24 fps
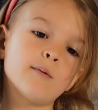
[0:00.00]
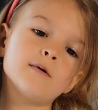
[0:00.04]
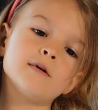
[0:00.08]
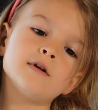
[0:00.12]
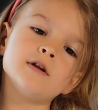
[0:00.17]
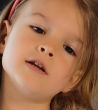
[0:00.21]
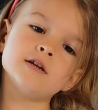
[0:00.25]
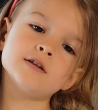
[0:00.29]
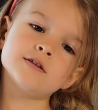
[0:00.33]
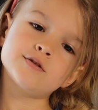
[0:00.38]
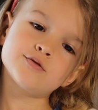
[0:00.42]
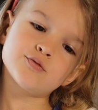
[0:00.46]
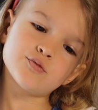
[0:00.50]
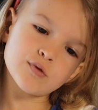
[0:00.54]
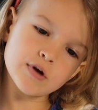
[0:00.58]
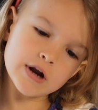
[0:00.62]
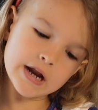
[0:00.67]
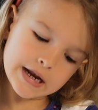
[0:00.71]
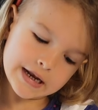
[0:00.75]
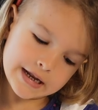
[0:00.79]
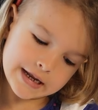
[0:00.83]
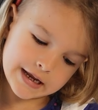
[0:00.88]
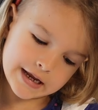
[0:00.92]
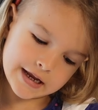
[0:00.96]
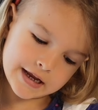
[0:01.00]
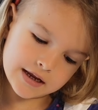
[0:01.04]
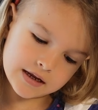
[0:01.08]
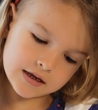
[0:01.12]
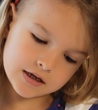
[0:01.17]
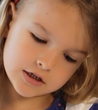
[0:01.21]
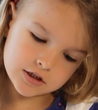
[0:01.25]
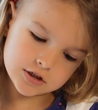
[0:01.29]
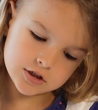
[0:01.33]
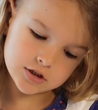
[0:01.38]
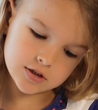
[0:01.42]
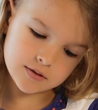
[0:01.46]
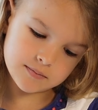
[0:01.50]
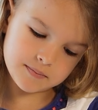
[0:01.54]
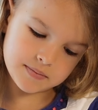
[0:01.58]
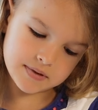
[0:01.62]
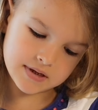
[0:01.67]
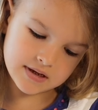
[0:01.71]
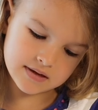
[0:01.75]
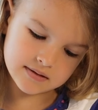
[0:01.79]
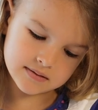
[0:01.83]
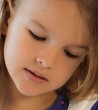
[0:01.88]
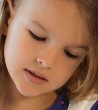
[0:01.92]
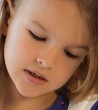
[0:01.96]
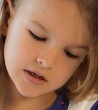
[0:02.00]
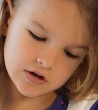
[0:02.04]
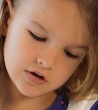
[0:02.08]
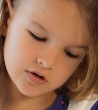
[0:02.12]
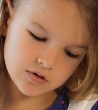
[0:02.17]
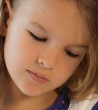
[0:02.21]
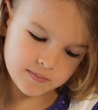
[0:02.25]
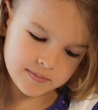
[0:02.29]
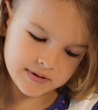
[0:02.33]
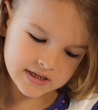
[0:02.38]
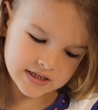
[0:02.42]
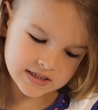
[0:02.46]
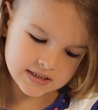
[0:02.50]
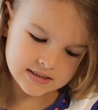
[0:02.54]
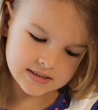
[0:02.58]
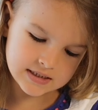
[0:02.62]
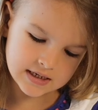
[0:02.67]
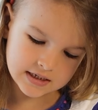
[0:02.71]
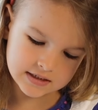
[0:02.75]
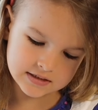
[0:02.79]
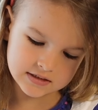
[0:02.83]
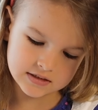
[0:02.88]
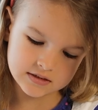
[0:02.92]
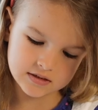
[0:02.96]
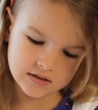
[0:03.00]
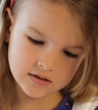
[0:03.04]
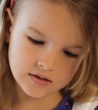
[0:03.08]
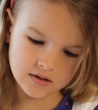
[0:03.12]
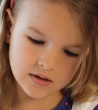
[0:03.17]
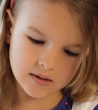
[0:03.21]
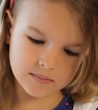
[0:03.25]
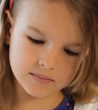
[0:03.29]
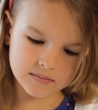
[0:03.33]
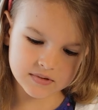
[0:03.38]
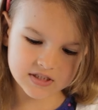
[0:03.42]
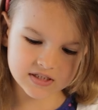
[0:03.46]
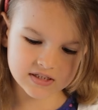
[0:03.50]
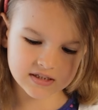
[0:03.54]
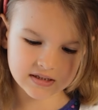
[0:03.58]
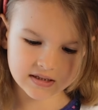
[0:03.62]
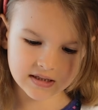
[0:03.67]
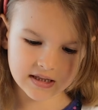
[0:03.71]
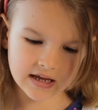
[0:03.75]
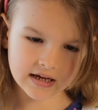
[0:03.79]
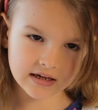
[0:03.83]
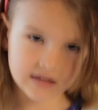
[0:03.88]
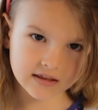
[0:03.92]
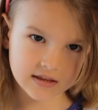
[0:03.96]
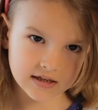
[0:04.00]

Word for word: When it's ready, it should be little pea-sized clumps like